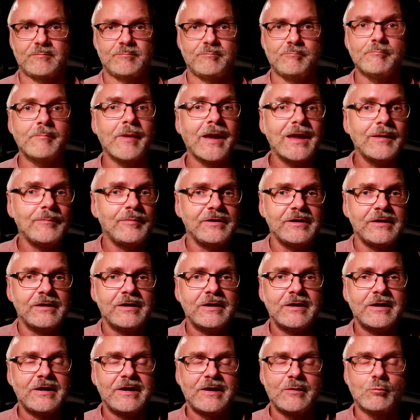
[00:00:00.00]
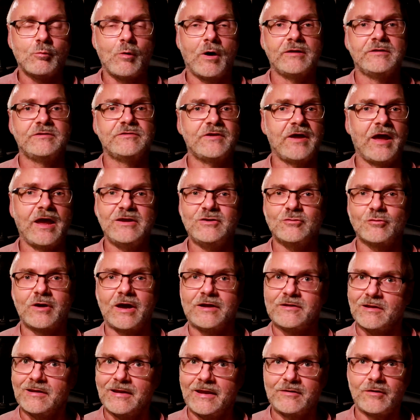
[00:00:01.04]
Maybe one day you
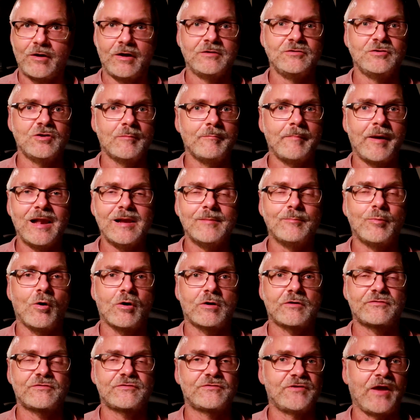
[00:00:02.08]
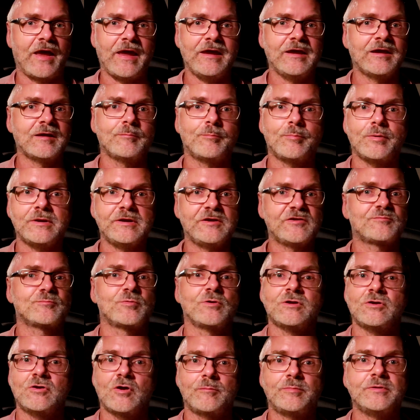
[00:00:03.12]
get a letter in your mailbox saying, please
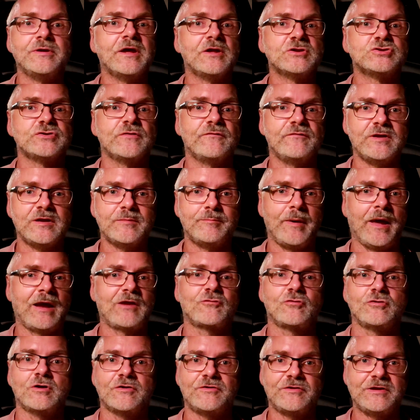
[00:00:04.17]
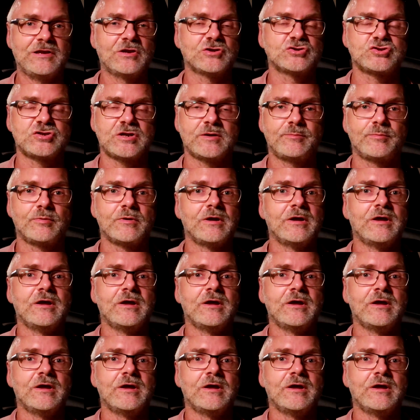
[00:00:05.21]
bring your PHEV back to your dealership.